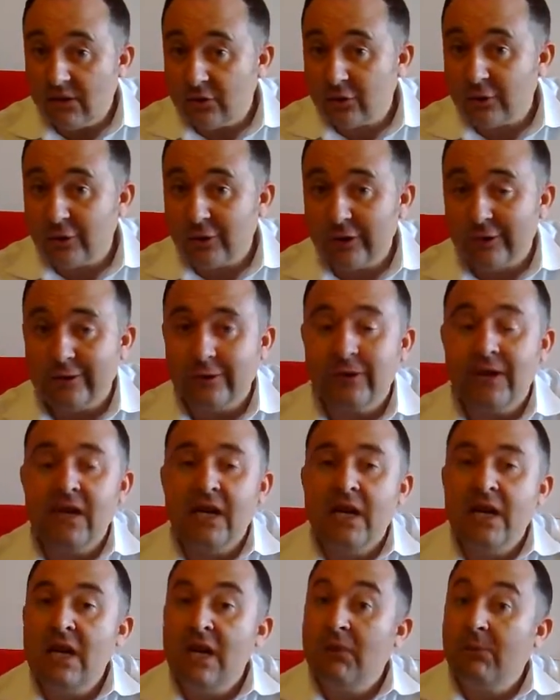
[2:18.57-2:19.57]
Not
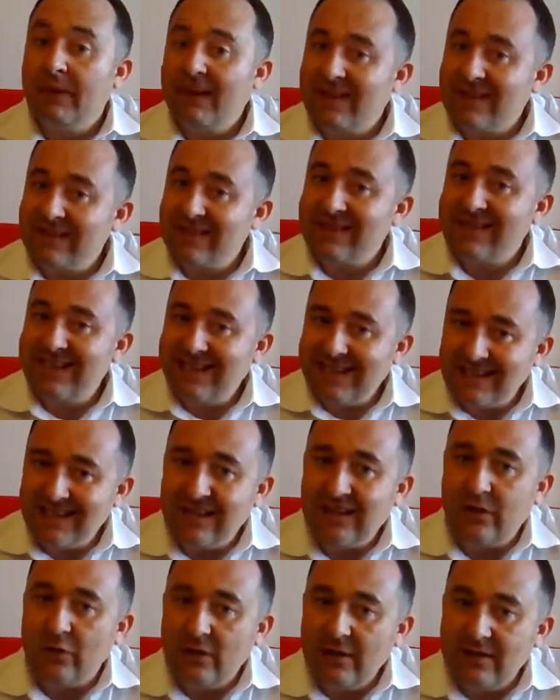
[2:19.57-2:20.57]
true, because
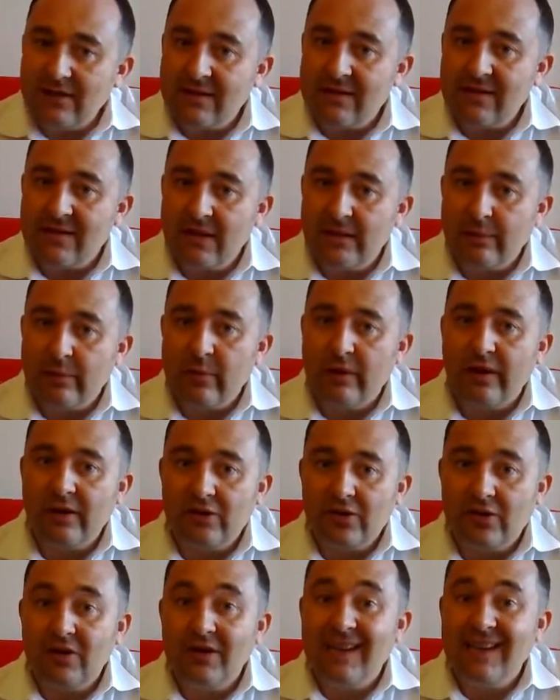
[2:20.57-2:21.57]
6 degrees of
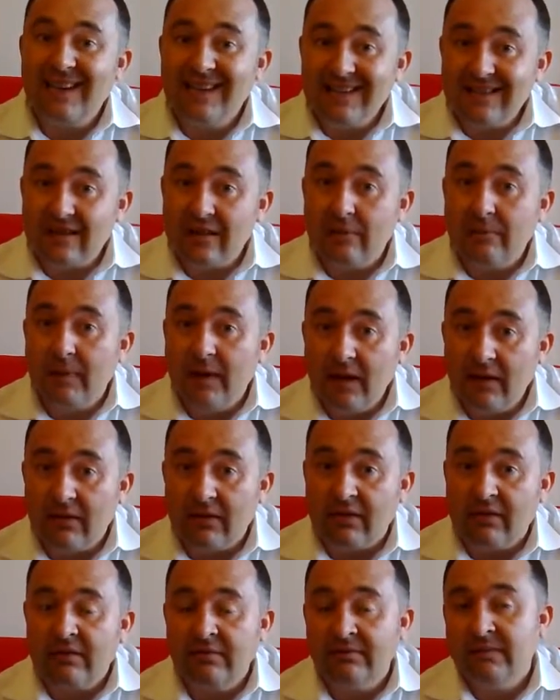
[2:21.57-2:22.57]
separation is a
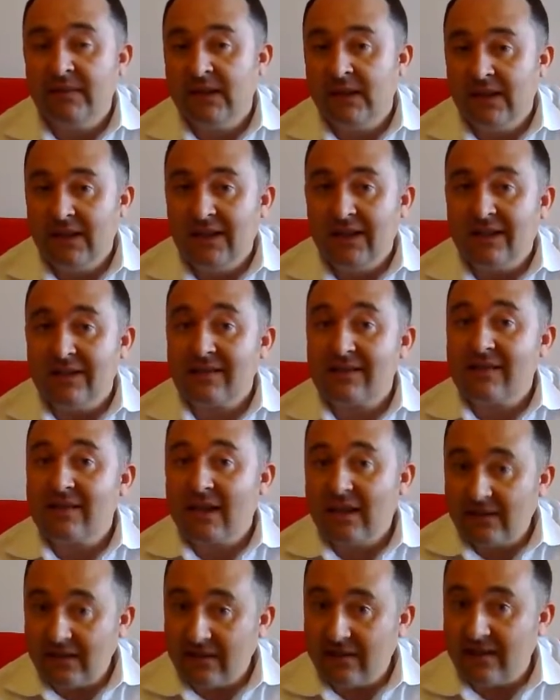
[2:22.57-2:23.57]
myth.
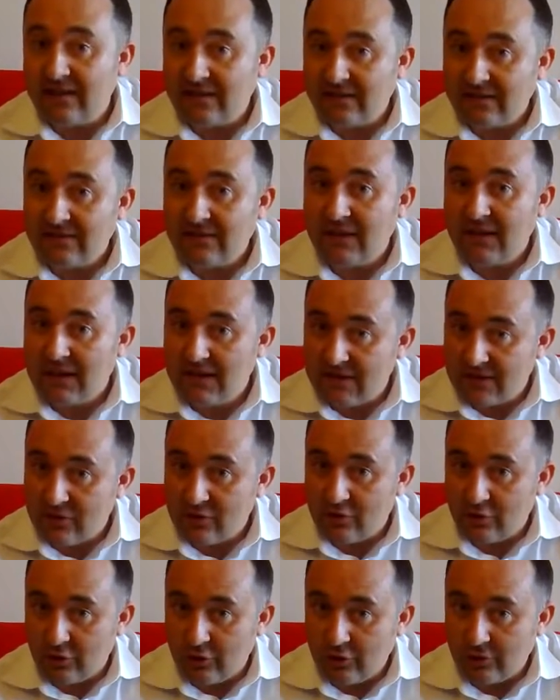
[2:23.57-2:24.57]
Santa
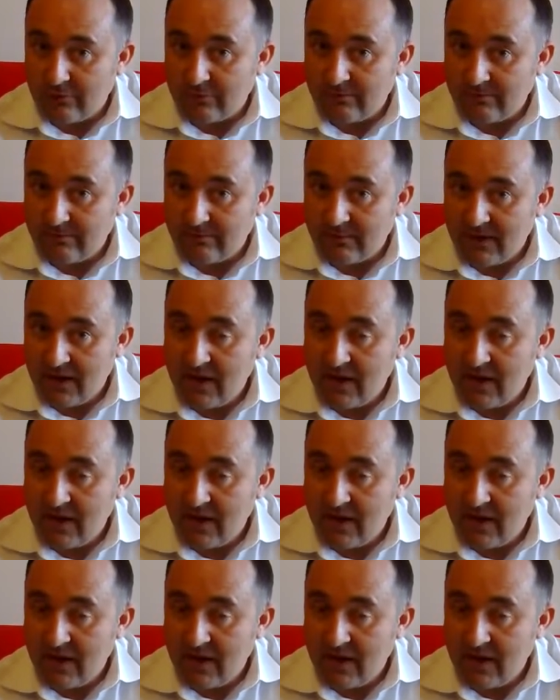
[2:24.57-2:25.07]
is true.